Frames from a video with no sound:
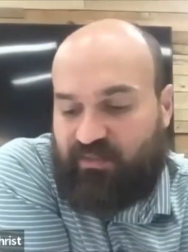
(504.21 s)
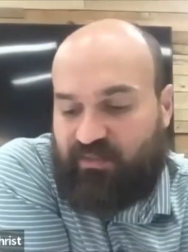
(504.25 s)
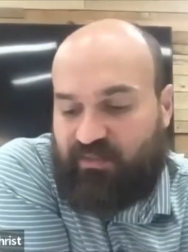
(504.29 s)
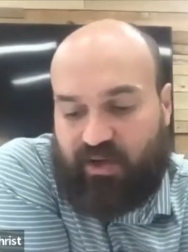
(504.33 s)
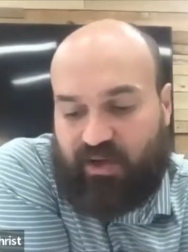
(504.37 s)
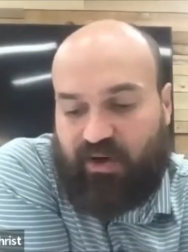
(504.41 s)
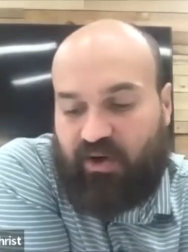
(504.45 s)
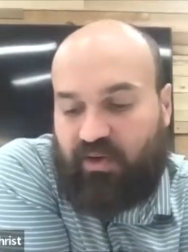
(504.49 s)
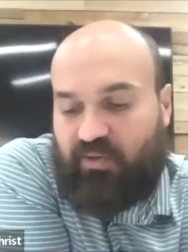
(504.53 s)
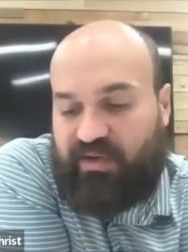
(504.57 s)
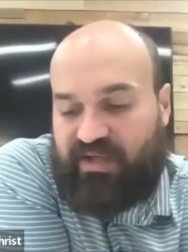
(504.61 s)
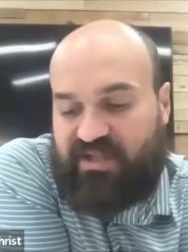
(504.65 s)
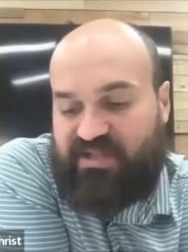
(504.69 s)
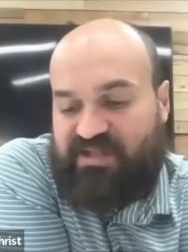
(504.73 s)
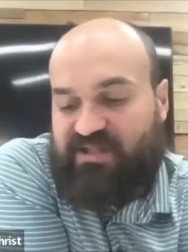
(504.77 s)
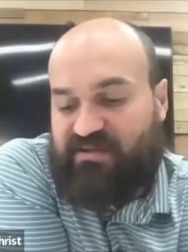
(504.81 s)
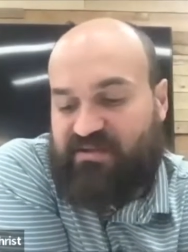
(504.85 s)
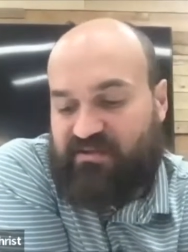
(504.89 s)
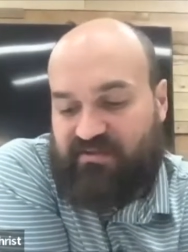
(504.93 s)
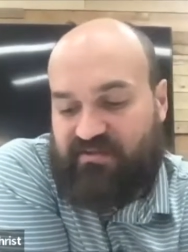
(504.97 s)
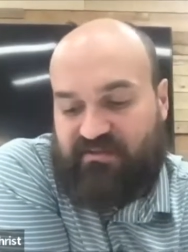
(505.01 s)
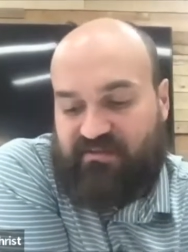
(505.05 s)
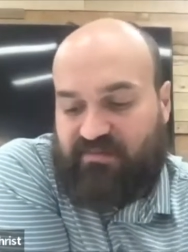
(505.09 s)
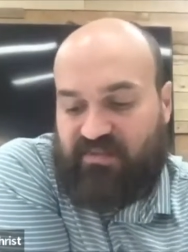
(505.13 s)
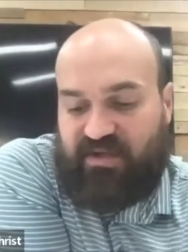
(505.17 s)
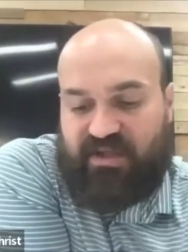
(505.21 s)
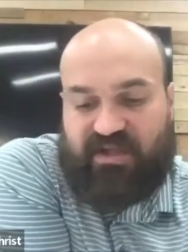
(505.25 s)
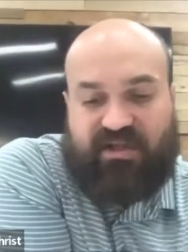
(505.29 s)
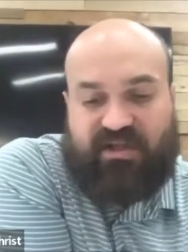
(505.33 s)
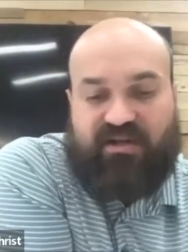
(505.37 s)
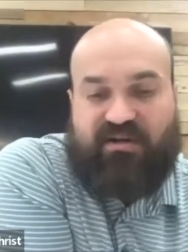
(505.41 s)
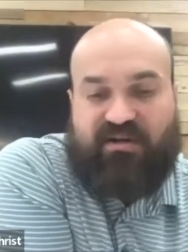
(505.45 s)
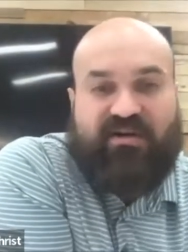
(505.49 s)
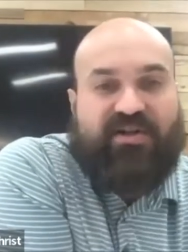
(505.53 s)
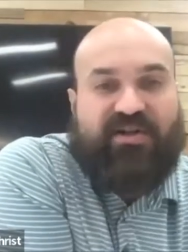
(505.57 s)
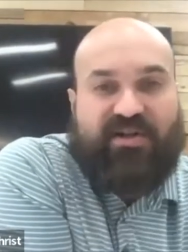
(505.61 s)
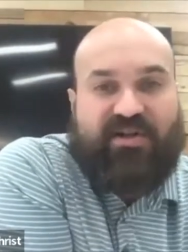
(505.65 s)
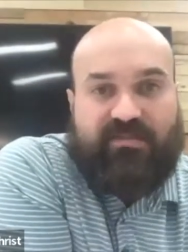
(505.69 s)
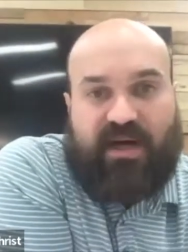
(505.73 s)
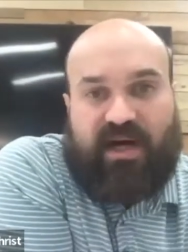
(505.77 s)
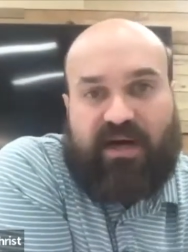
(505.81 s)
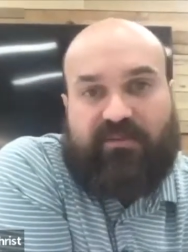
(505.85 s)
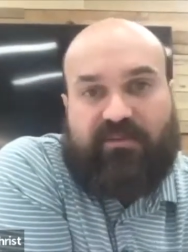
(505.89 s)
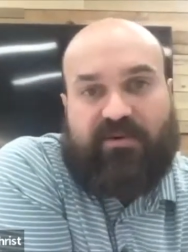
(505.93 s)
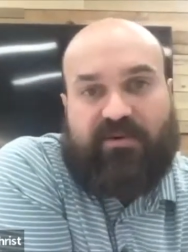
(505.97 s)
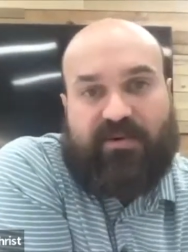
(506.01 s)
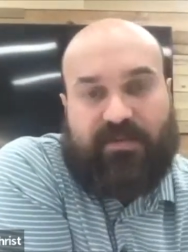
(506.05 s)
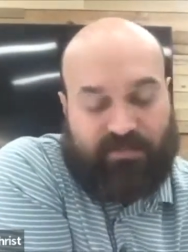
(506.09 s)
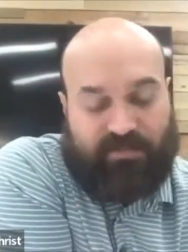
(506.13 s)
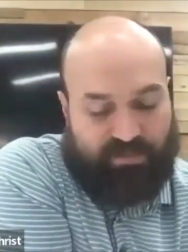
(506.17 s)
It will always be here in your
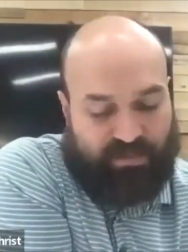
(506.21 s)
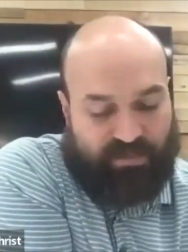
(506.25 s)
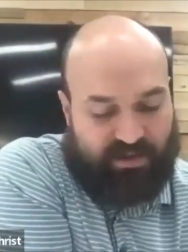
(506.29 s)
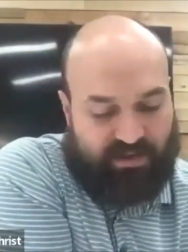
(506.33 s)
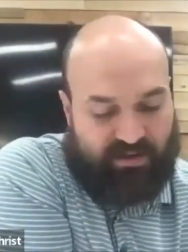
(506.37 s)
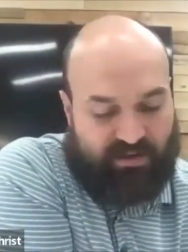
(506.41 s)
Bible.